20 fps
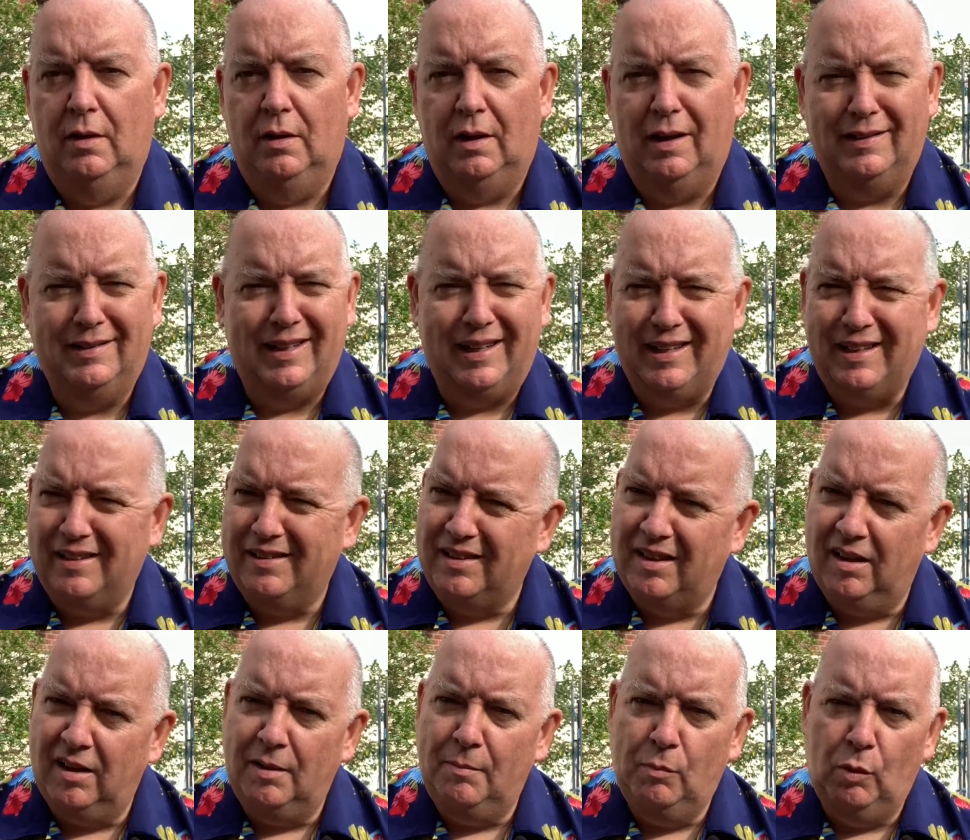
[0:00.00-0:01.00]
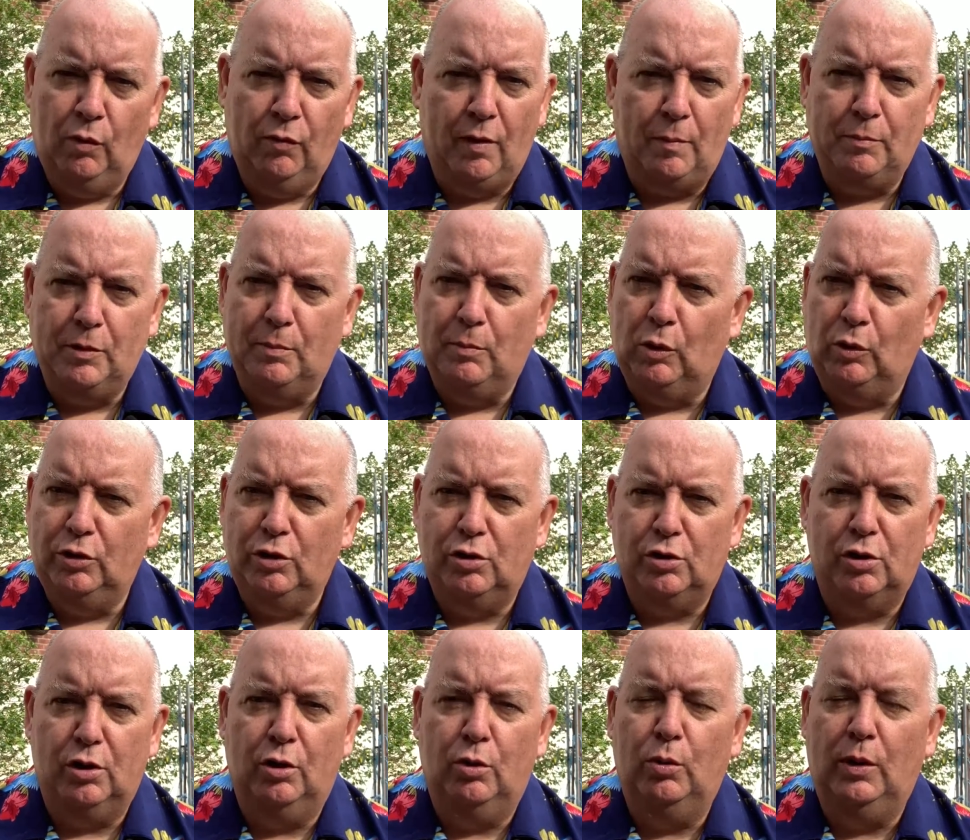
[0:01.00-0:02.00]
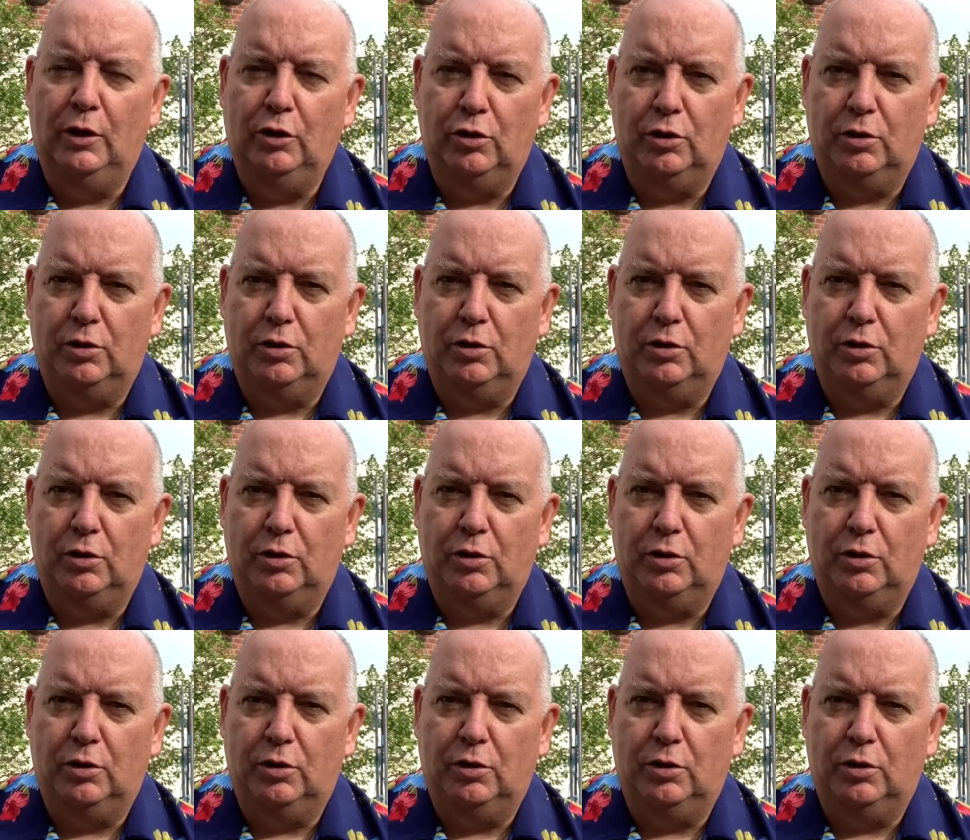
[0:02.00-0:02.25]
And take your time, move up your body slowly,